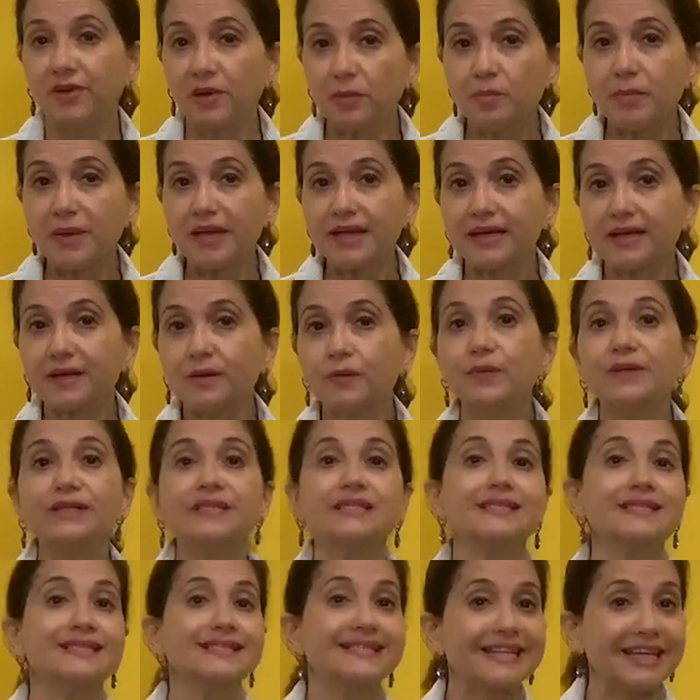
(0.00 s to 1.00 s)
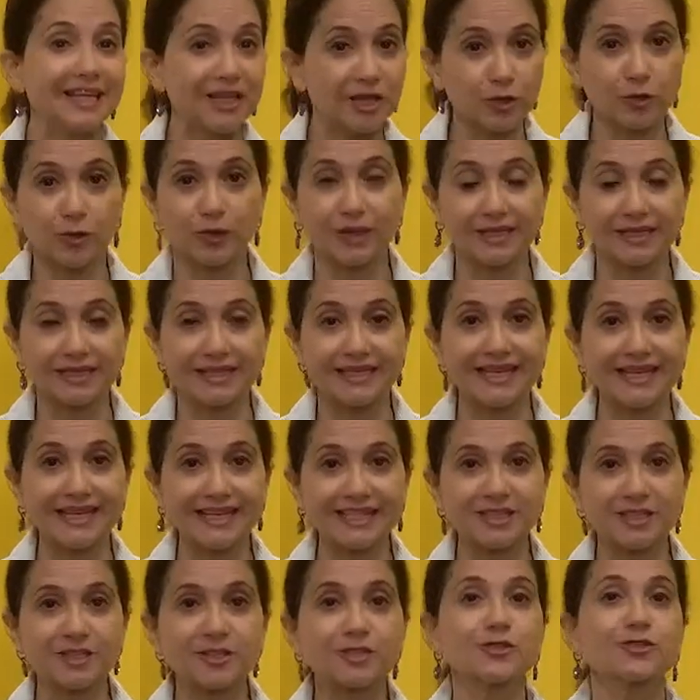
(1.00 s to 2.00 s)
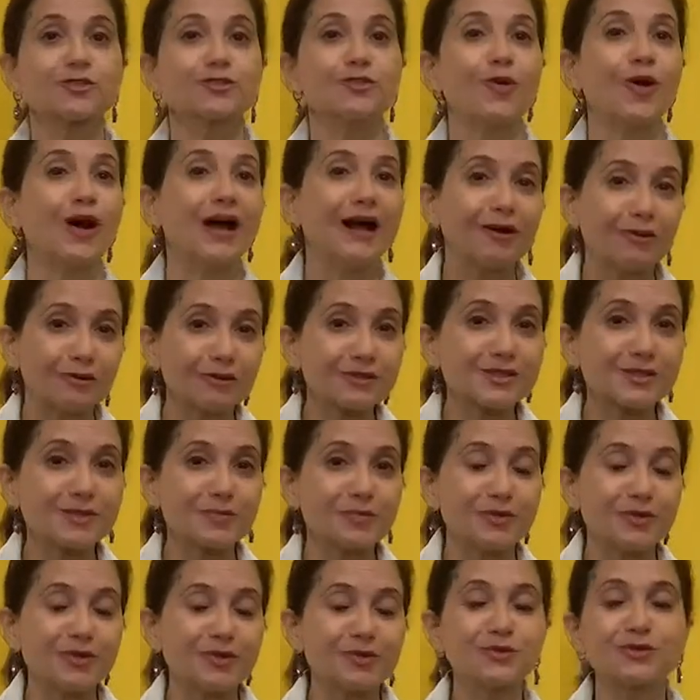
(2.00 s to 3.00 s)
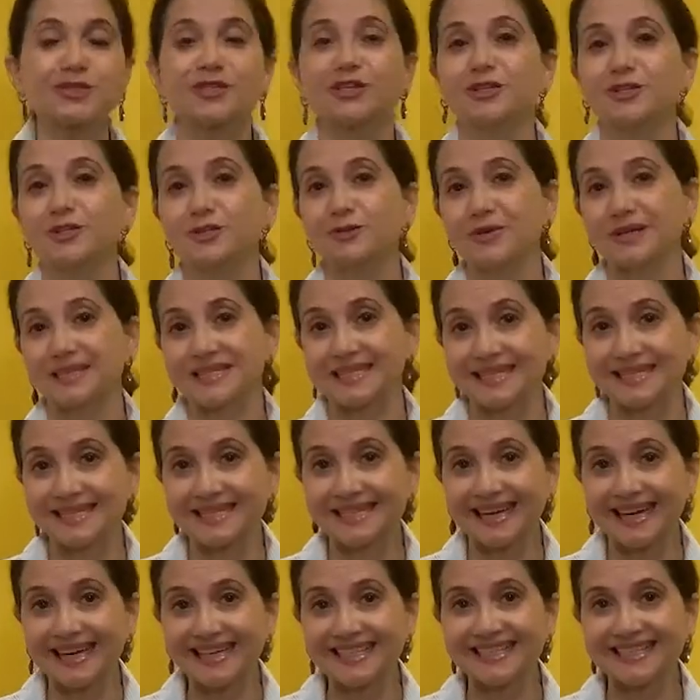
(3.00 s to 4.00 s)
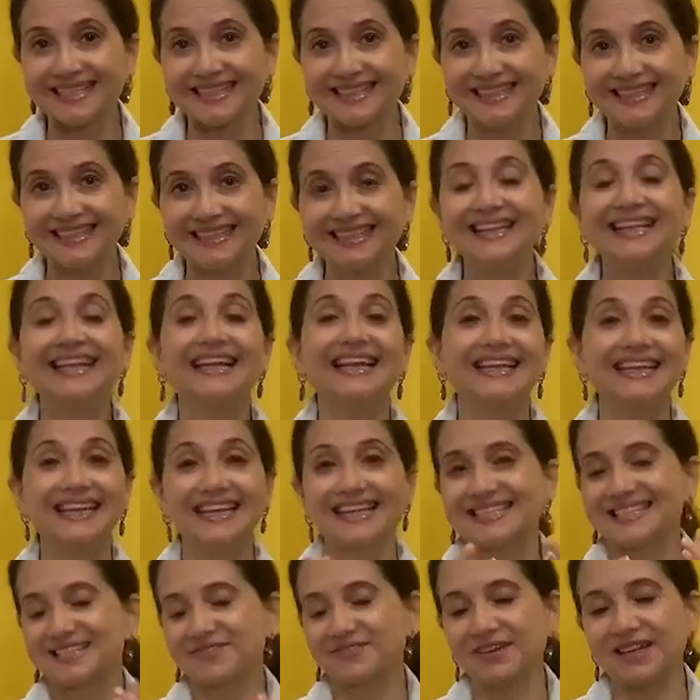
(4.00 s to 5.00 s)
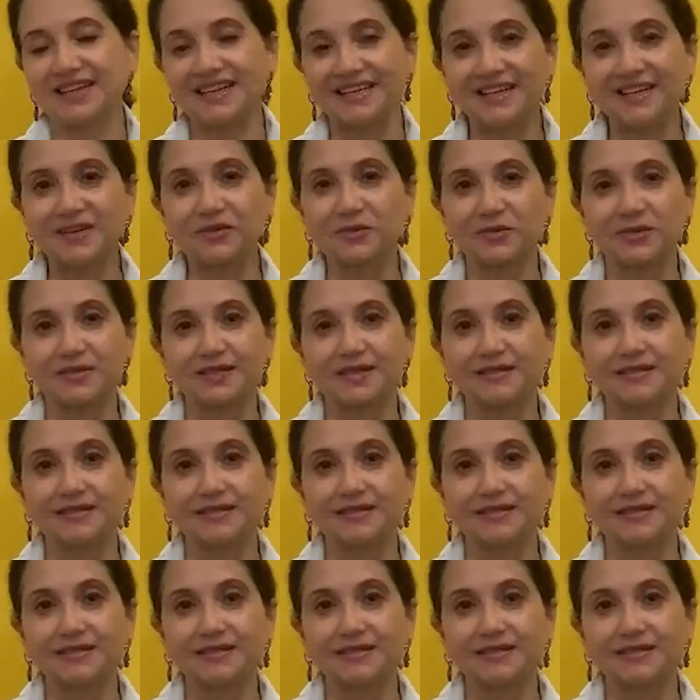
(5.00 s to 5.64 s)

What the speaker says: filmmaker with singular tastes. So how does the producer do as a director? Let's find out.